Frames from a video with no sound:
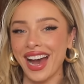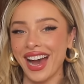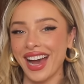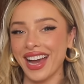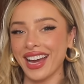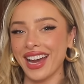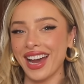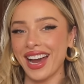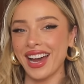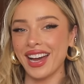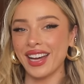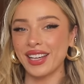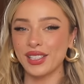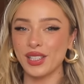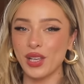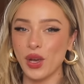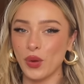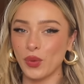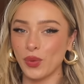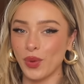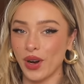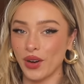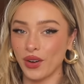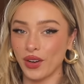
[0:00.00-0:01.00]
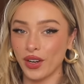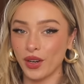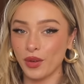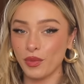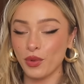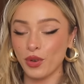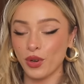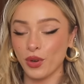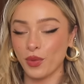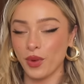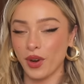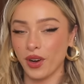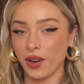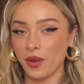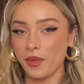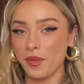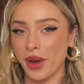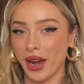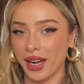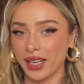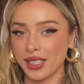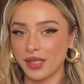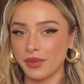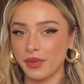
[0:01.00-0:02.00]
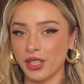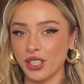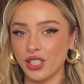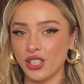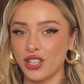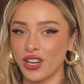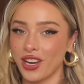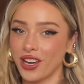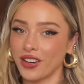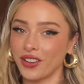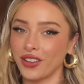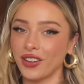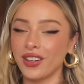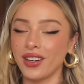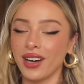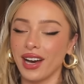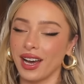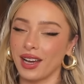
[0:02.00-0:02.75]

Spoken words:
Hi guys, welcome or welcome back to my channel.